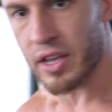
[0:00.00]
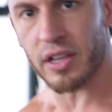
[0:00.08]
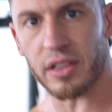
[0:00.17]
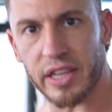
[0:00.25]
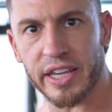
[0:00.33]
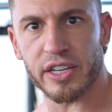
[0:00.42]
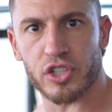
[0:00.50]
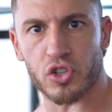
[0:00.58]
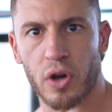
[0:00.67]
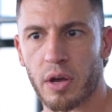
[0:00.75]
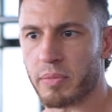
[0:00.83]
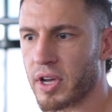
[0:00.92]
lean,
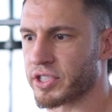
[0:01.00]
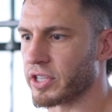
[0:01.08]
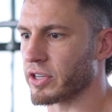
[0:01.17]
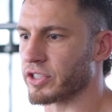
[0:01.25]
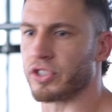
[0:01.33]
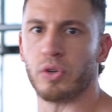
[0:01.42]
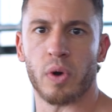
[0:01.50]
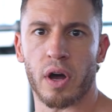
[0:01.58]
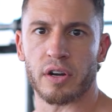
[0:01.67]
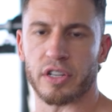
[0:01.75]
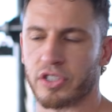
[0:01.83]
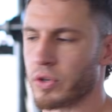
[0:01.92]
strong, muscular
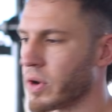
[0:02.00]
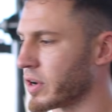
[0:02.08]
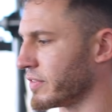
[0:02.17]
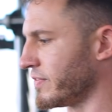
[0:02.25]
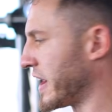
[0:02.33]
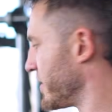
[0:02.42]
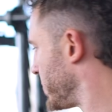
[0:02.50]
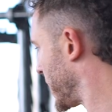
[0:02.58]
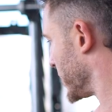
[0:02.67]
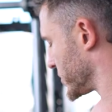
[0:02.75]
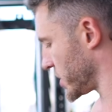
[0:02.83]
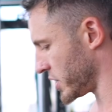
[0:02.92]
200 to 205
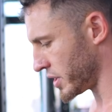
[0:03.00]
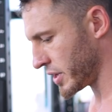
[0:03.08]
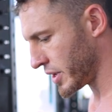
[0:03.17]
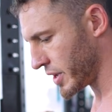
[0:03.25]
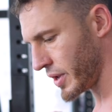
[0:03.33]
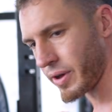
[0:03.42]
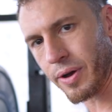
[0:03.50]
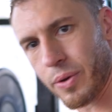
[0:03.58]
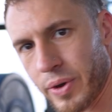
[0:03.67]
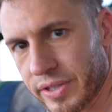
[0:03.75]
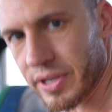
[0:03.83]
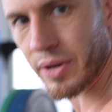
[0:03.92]
pounds.
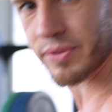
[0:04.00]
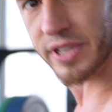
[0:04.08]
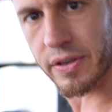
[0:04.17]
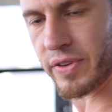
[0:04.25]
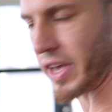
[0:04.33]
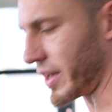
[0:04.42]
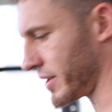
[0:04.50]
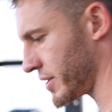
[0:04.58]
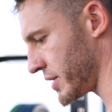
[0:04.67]
Always, I don't deviate.